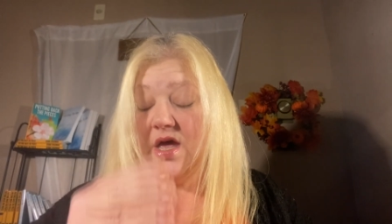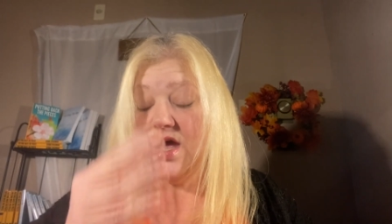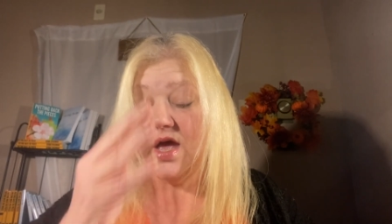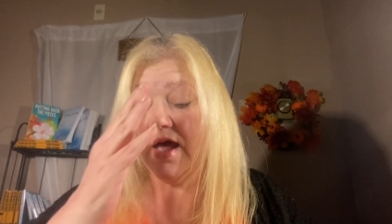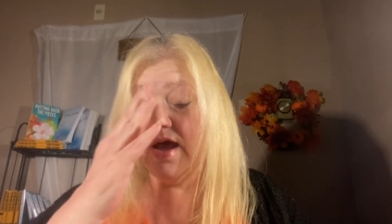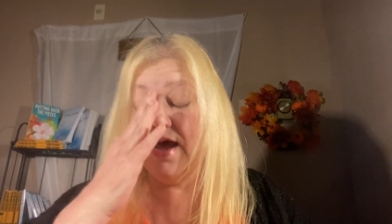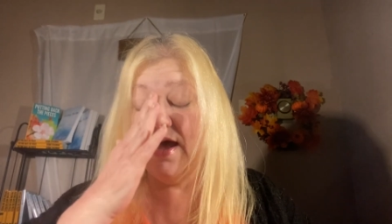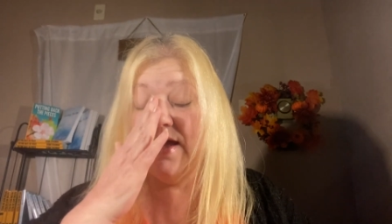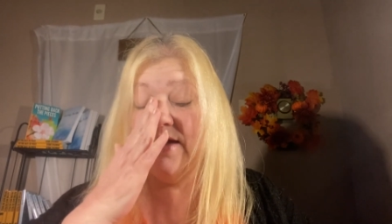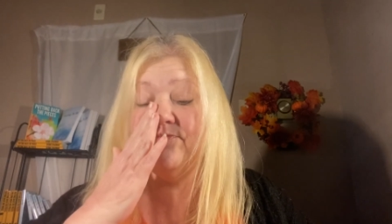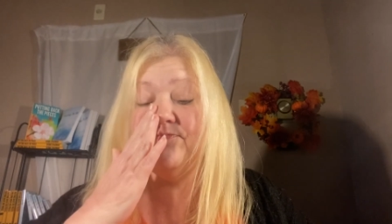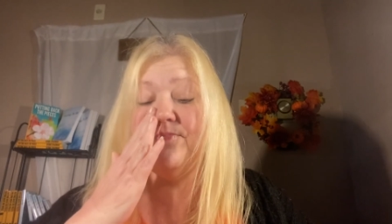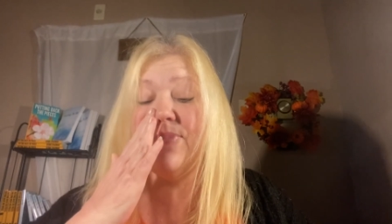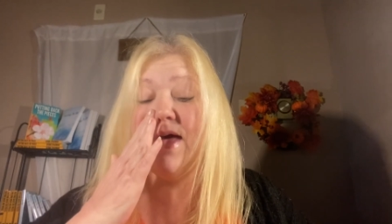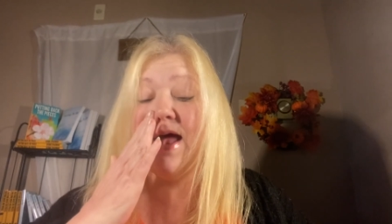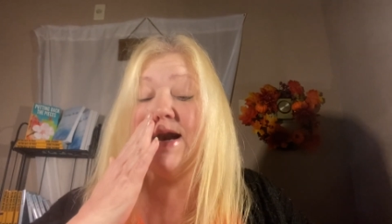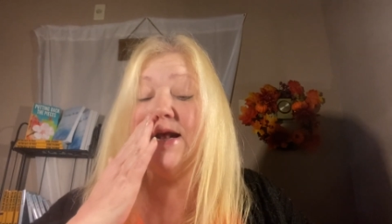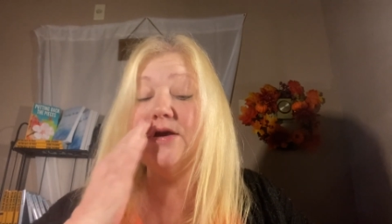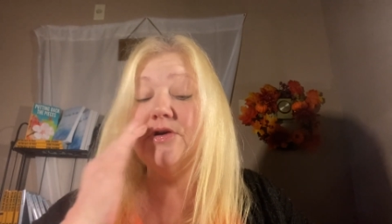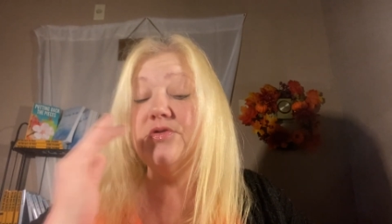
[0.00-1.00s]
uh,
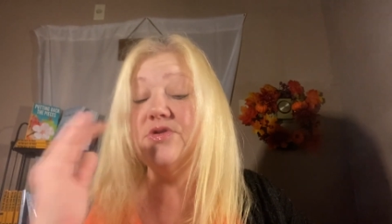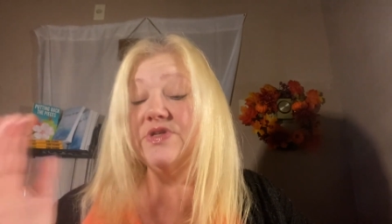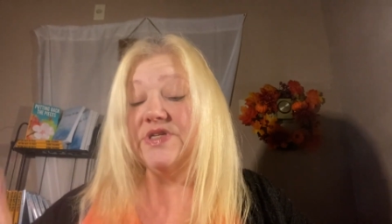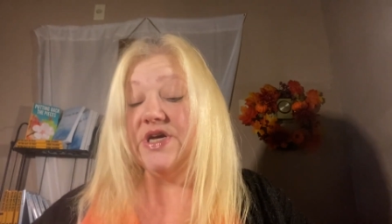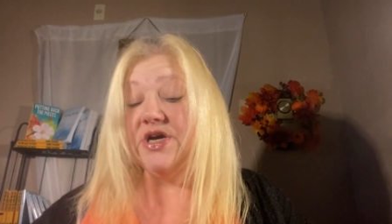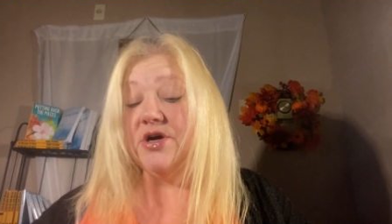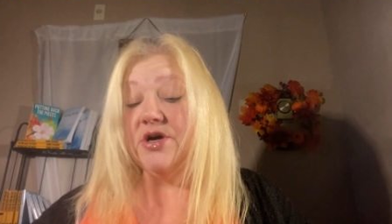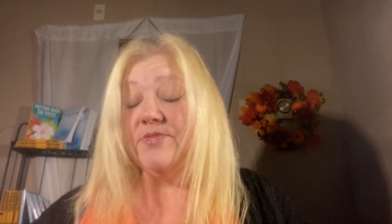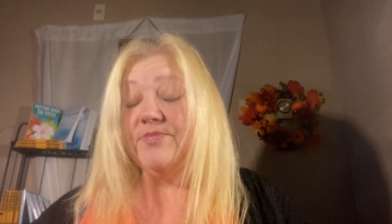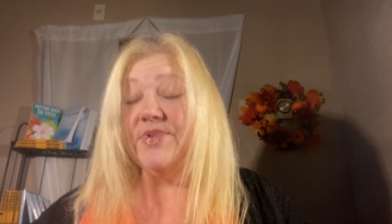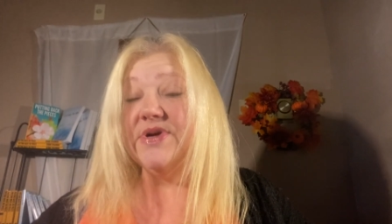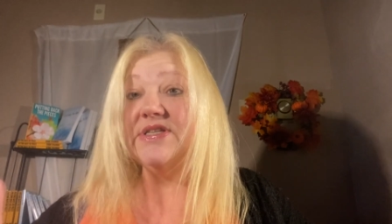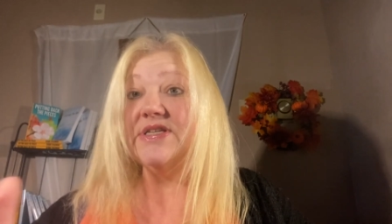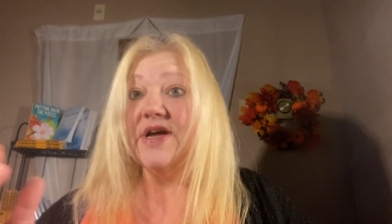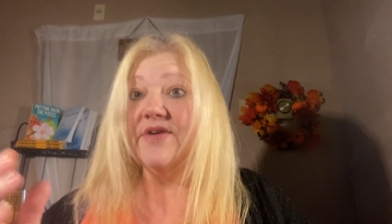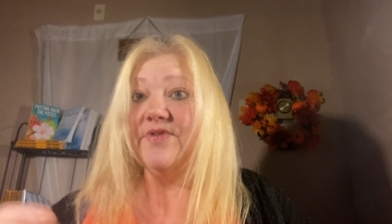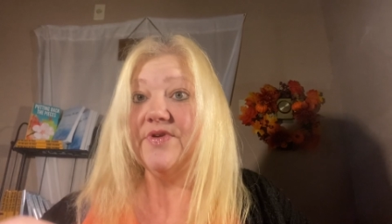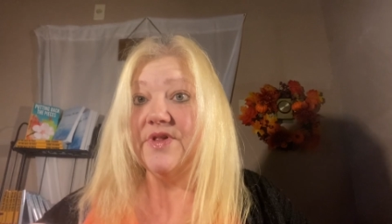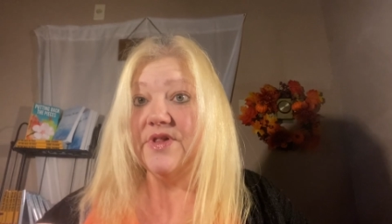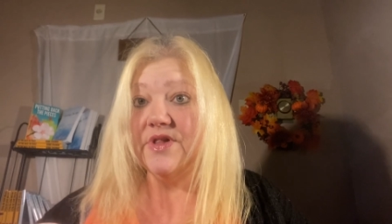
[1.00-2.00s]
Pentacles here, but
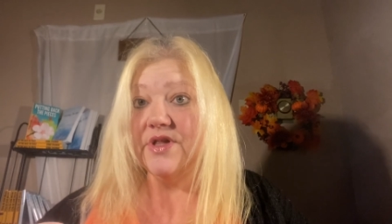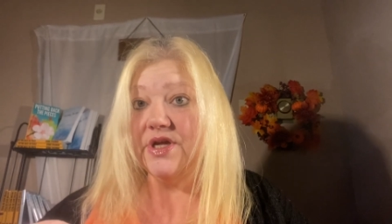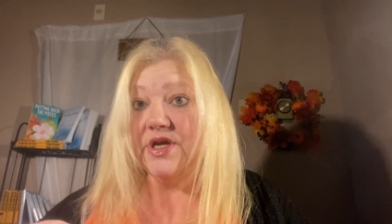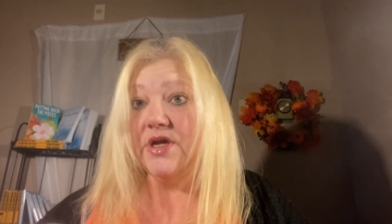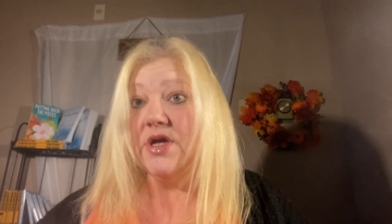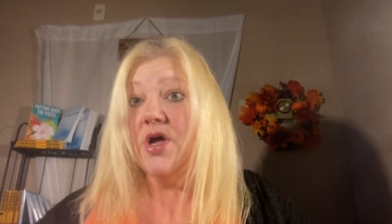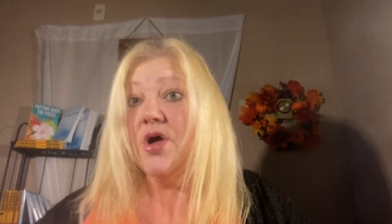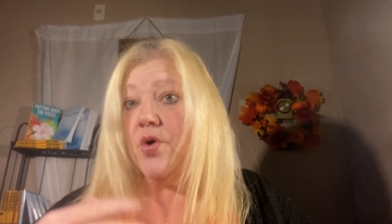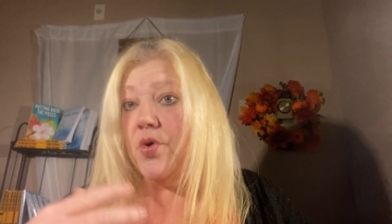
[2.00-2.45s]
definitely